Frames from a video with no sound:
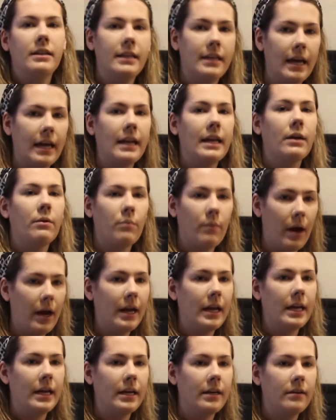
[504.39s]
getting
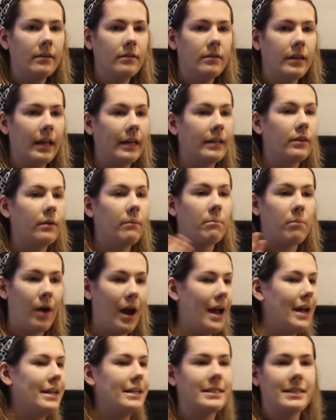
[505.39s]
ready, like, the
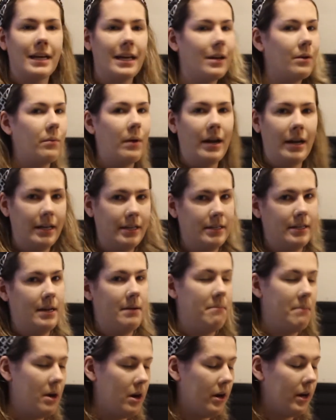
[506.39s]
bride is getting ready to
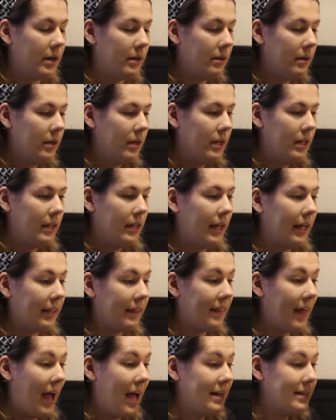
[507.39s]
get married,
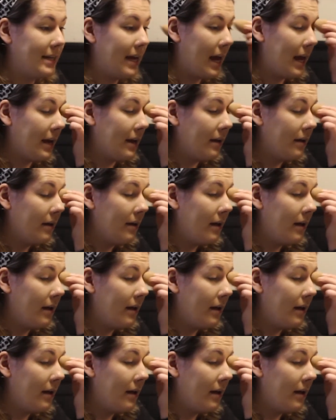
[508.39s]
like, that day.